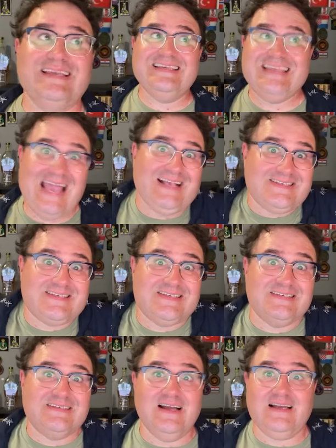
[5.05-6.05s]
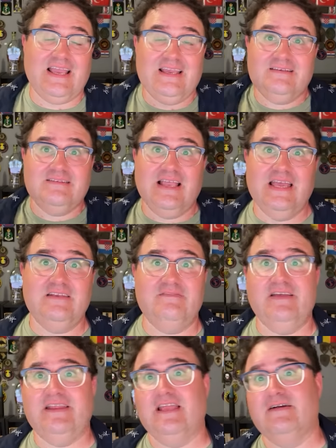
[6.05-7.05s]
Yes. Okay, end of
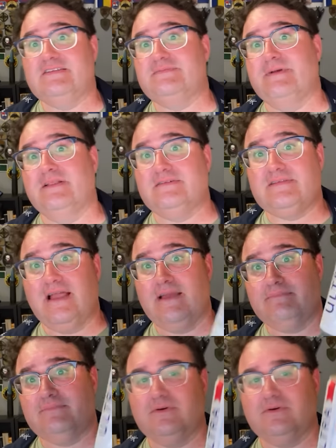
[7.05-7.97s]
video. It's Miller time.